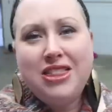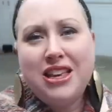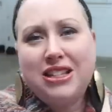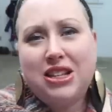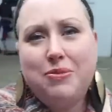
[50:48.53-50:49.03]
I
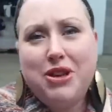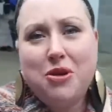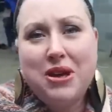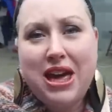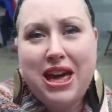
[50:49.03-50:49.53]
think it's gonna be
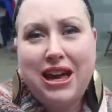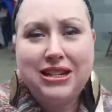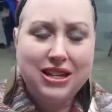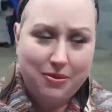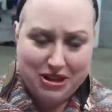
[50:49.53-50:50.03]

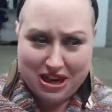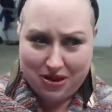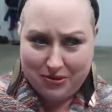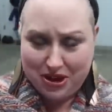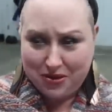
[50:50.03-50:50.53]
okay. Tell me that
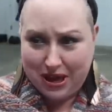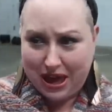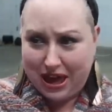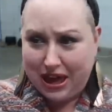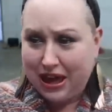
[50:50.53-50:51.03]
it'll be
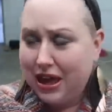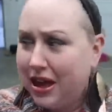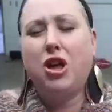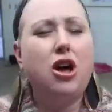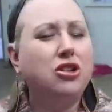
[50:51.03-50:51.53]
okay.
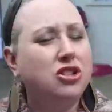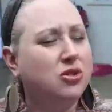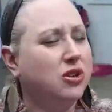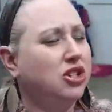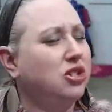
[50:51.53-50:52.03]
Long
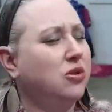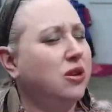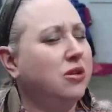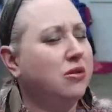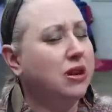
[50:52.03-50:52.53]
story
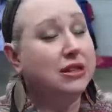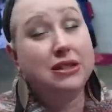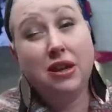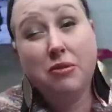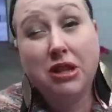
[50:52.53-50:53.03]
short, or
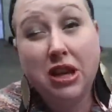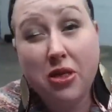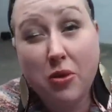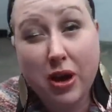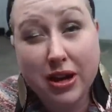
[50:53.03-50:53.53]
as Kimberly
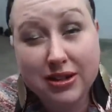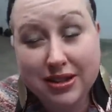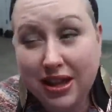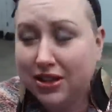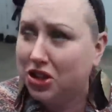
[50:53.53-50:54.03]
on the Wad
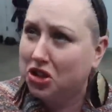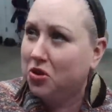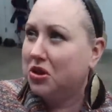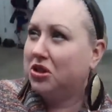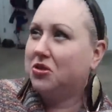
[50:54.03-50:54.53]
says,
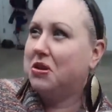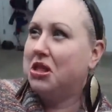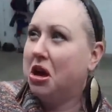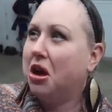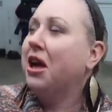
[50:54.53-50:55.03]
short
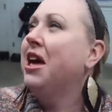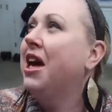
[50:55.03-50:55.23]
story long.